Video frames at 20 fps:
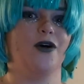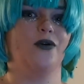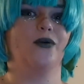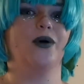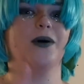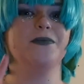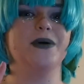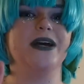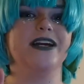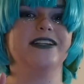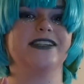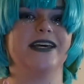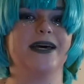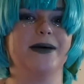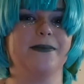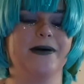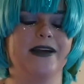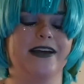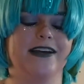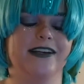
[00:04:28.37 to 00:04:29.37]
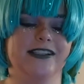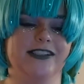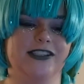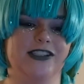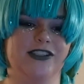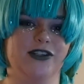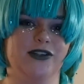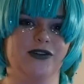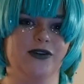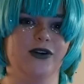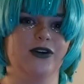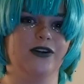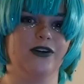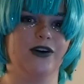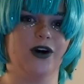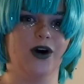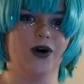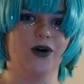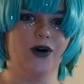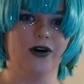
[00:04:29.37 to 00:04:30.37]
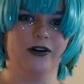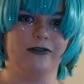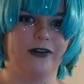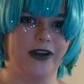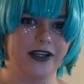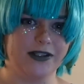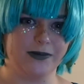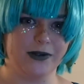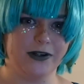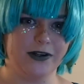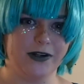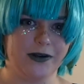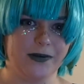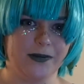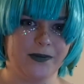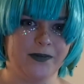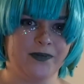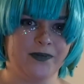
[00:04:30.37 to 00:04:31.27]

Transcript: One big tip is to go on Facebook.